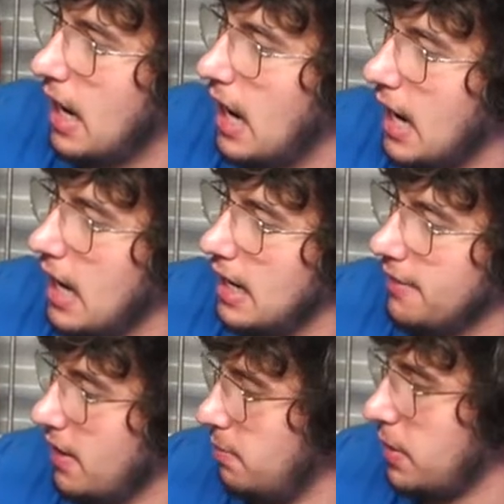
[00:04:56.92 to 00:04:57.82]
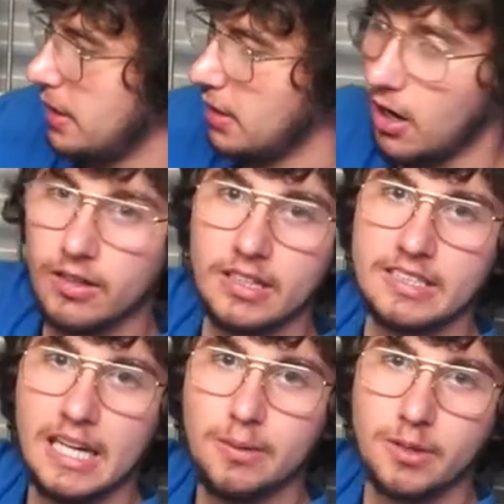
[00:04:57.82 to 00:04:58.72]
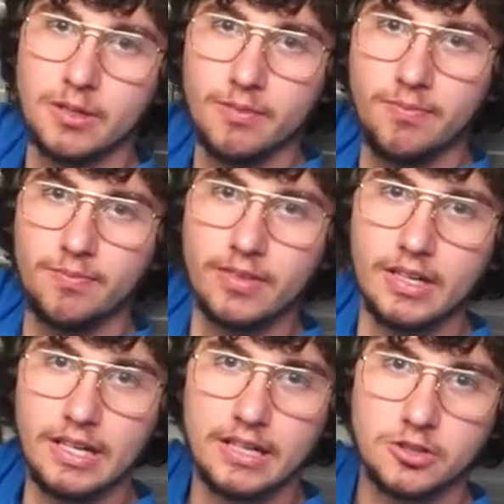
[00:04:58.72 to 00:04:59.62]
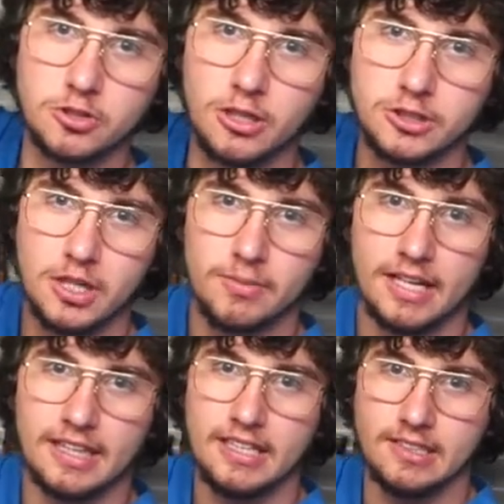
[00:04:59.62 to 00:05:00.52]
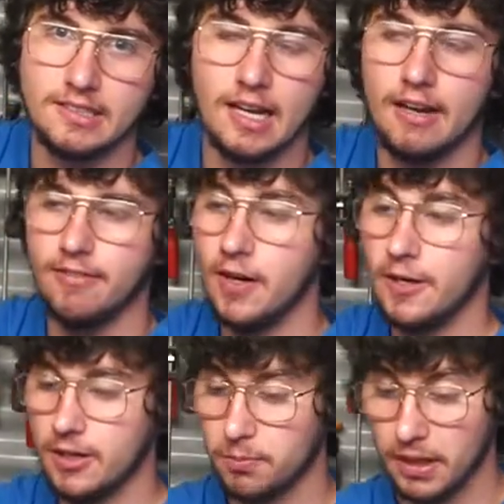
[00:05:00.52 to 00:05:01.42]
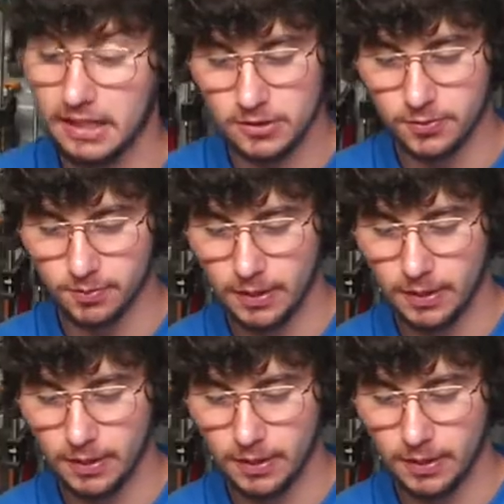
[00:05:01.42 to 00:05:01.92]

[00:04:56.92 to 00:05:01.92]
if I put it on the table it'll scrunch up like this. I've heard complaints from